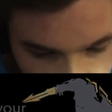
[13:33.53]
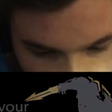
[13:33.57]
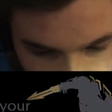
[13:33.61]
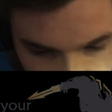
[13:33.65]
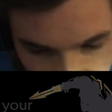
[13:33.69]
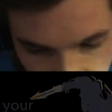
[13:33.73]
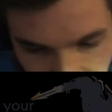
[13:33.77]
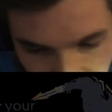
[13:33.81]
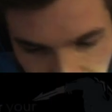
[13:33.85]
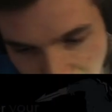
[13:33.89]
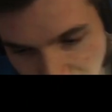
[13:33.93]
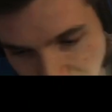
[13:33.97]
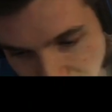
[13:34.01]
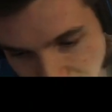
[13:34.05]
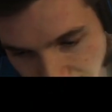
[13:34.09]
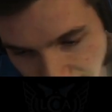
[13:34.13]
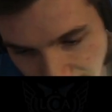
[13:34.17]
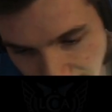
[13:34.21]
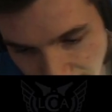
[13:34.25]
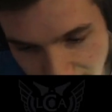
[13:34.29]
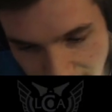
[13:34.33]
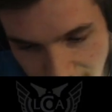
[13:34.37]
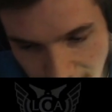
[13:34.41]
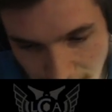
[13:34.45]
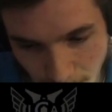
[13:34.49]
take the
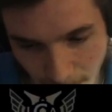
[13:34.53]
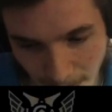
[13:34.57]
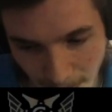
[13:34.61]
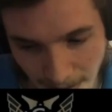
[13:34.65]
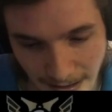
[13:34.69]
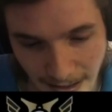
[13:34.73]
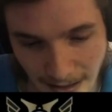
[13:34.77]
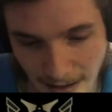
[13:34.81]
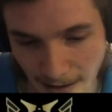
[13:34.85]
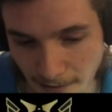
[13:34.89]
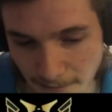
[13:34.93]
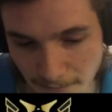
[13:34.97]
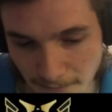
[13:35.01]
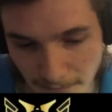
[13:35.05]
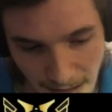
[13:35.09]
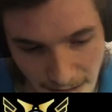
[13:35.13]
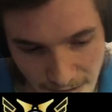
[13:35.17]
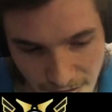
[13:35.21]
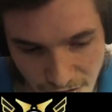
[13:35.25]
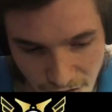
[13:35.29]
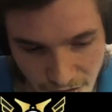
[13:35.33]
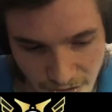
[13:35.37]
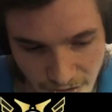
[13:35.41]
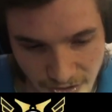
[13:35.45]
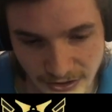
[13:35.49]
easy way out
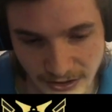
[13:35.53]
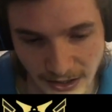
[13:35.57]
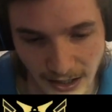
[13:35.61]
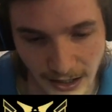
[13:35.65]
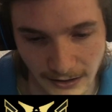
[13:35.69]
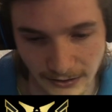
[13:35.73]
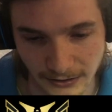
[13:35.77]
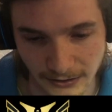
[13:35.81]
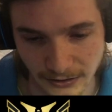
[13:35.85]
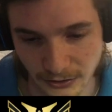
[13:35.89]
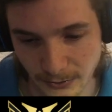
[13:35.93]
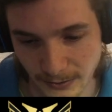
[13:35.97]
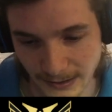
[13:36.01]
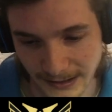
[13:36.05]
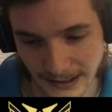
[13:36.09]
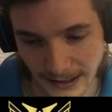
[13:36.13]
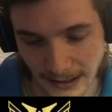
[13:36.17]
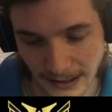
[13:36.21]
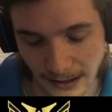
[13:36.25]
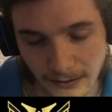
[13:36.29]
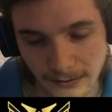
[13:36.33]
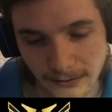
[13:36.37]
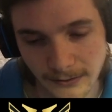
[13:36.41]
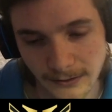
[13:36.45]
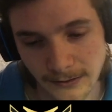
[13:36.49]
and just start a new
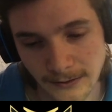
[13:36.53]
account,